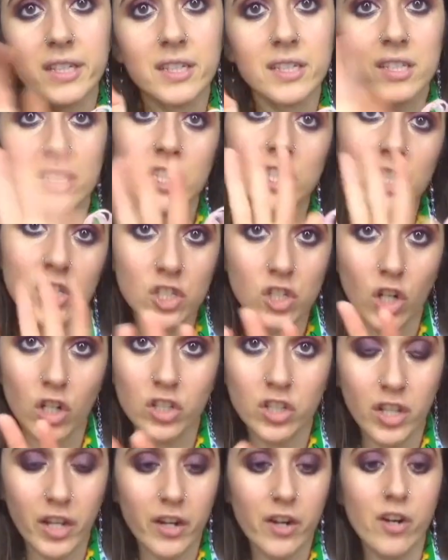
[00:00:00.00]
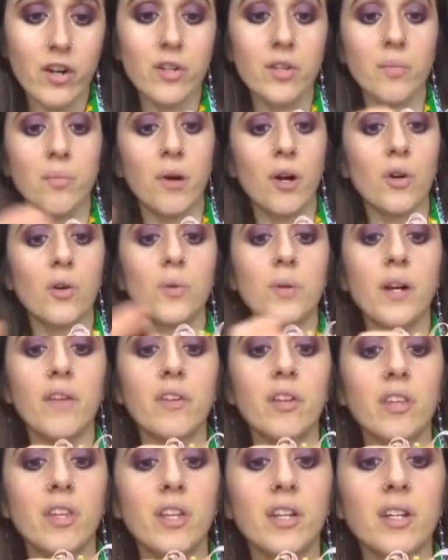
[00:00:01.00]
stuck there, the bow and
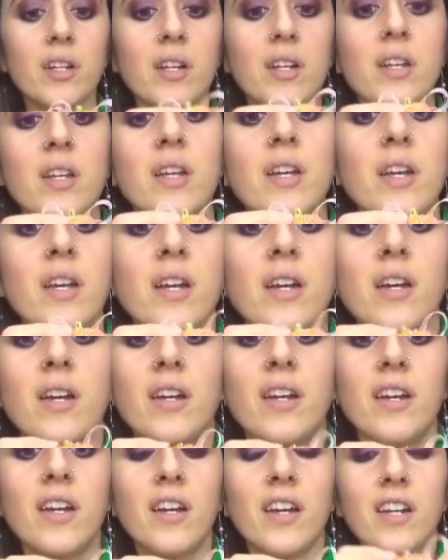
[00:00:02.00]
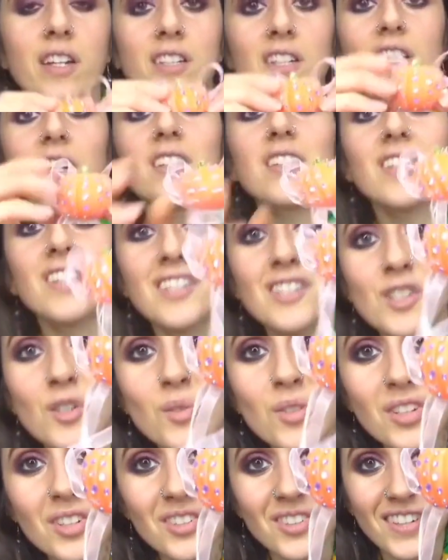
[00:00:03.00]
everything. And yeah, I think it's so
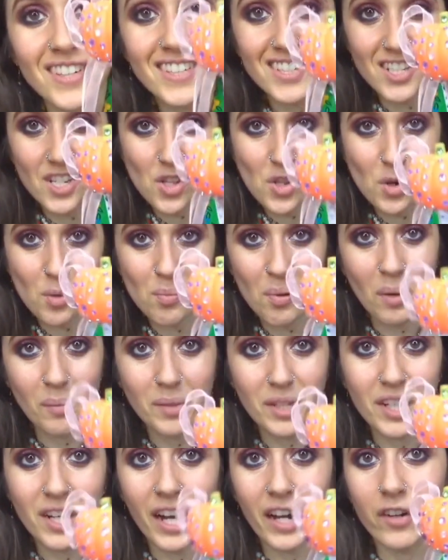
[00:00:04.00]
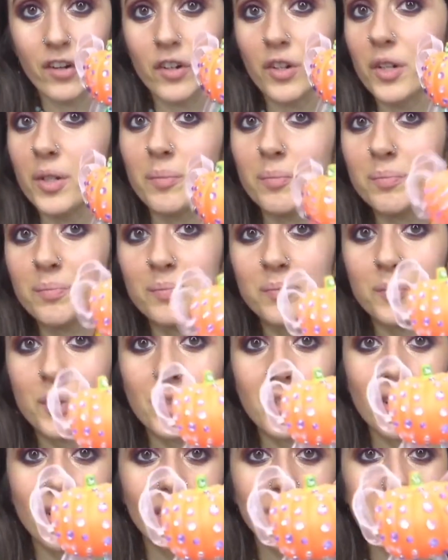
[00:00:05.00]
cute. It's just a little pumpkin hair clip
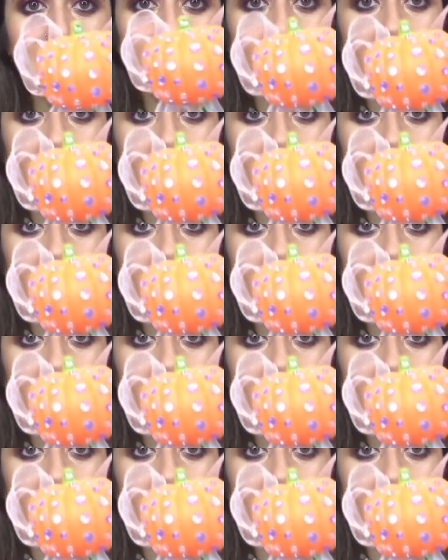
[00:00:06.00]
with like